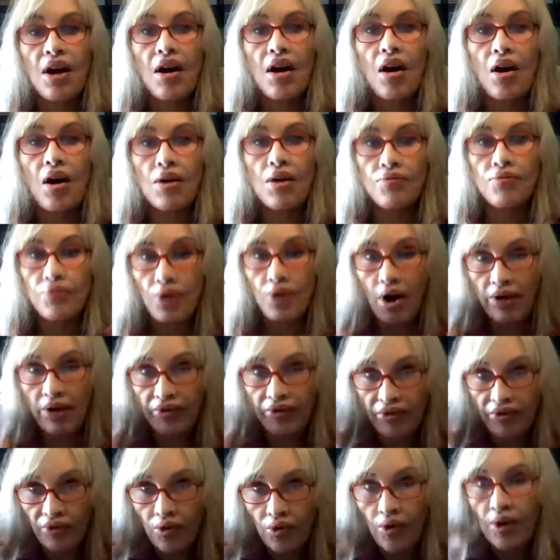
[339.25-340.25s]
are brought
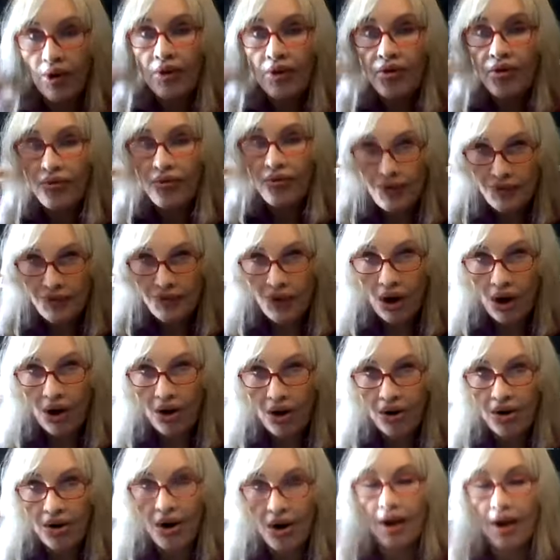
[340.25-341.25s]
forth from
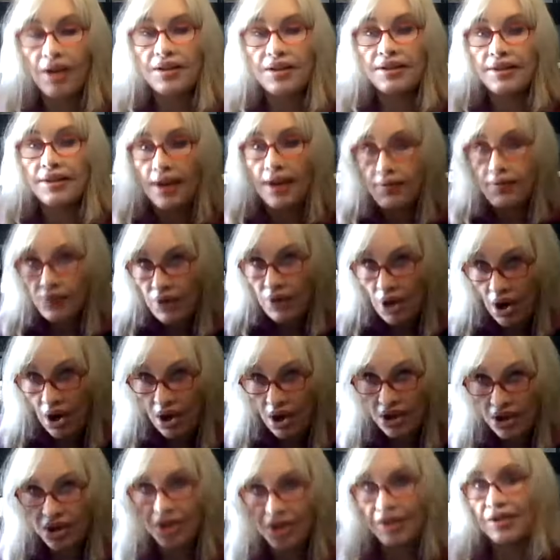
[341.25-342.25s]
our
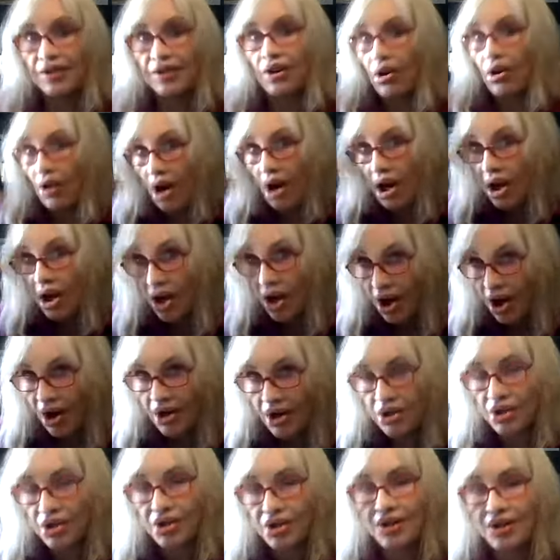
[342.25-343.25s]
subconscious, our
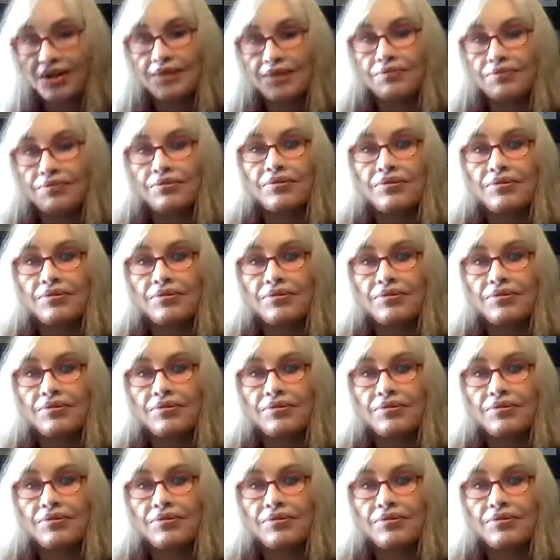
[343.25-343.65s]
unconscious